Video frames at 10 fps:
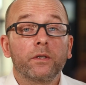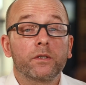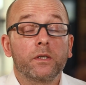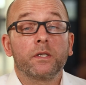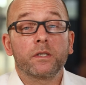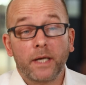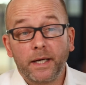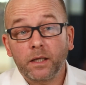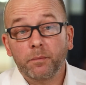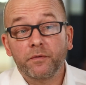is
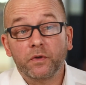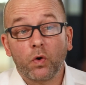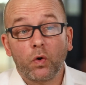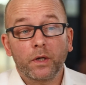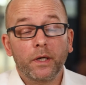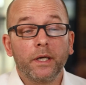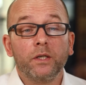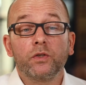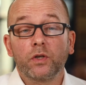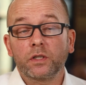starting up the recorder,
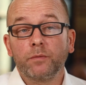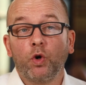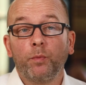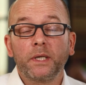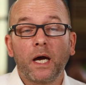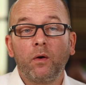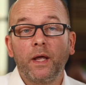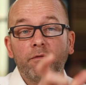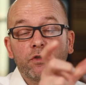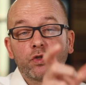and in just a moment I'll have a